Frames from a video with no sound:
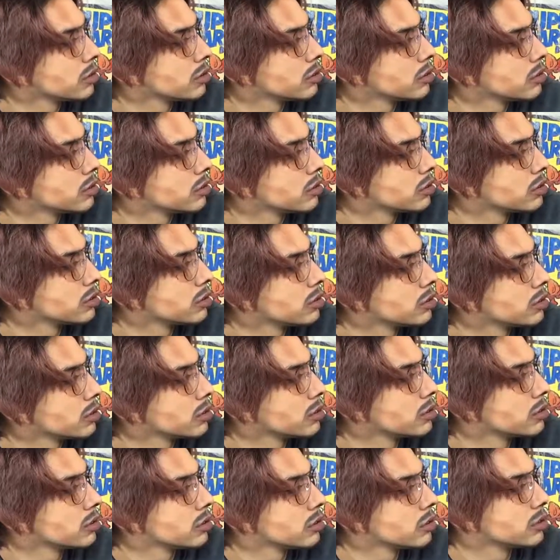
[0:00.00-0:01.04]

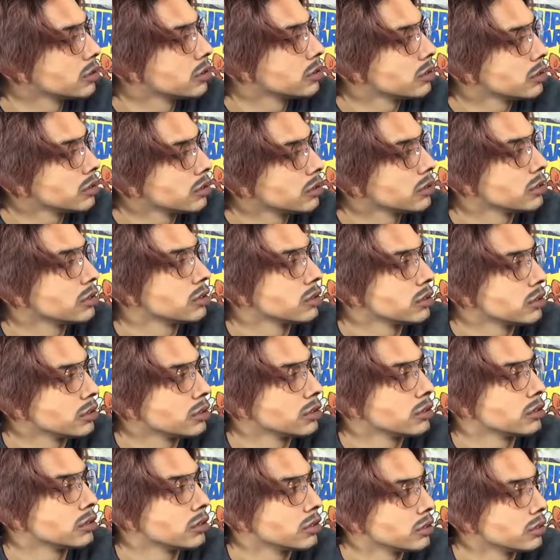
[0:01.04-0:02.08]

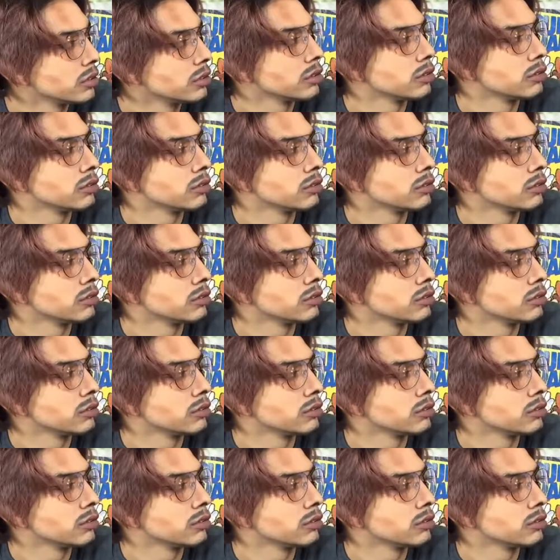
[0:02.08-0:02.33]
No words are spoken by the person on screen.